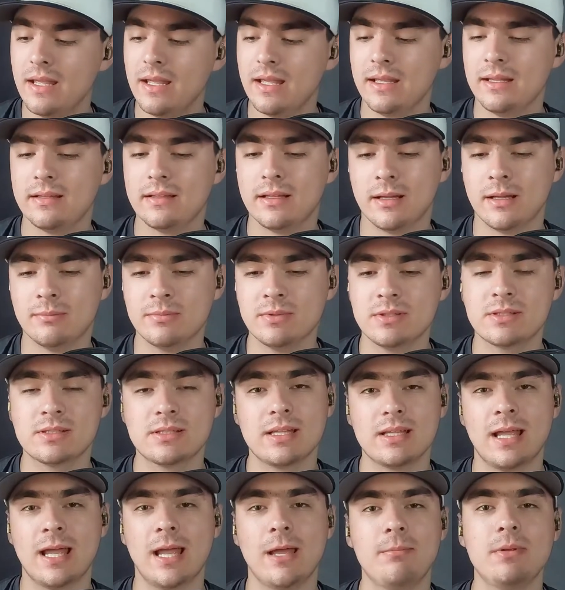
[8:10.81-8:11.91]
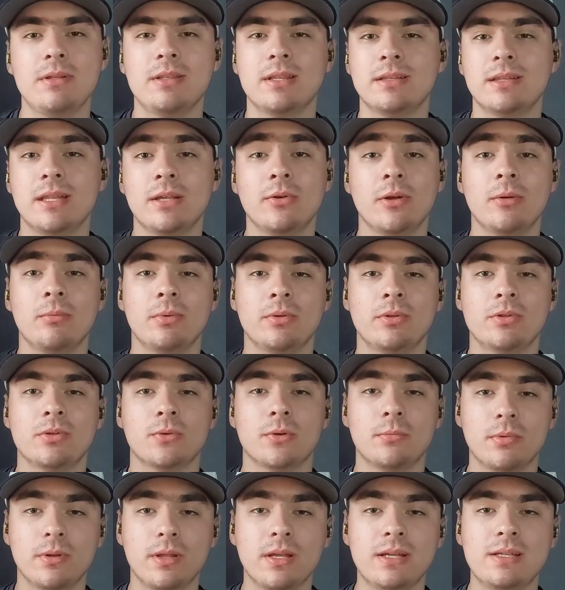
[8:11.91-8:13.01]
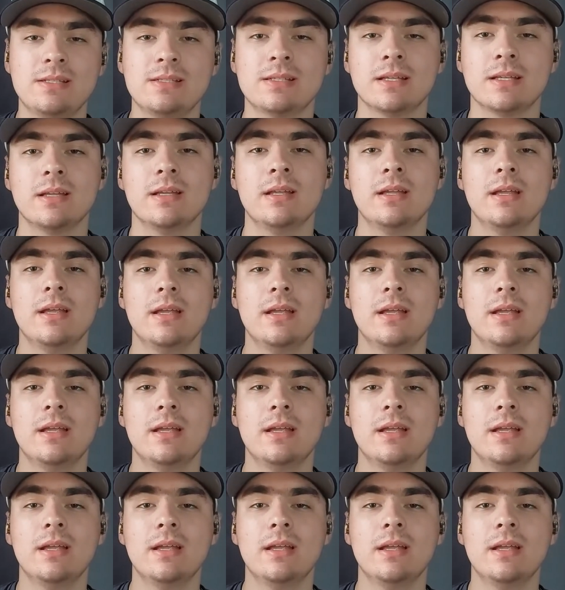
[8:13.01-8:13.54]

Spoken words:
And I'm just happy that they were able to replace it.